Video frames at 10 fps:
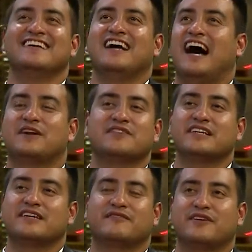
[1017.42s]
No. I don't think you can
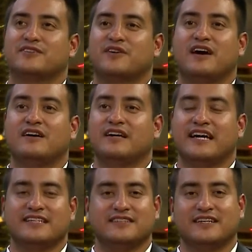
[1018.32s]
get a fair trial,
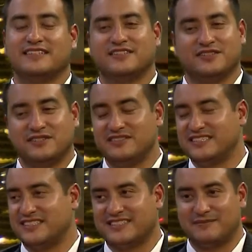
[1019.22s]
and and the dude
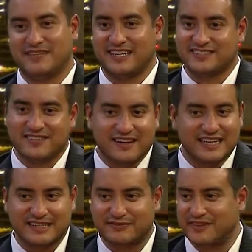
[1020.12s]
needs to stop dancing around
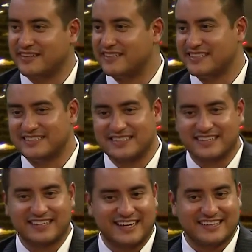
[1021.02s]
like a fairy and
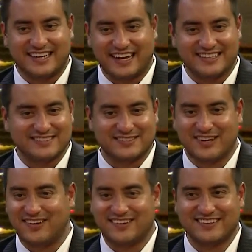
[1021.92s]
take and and well, go,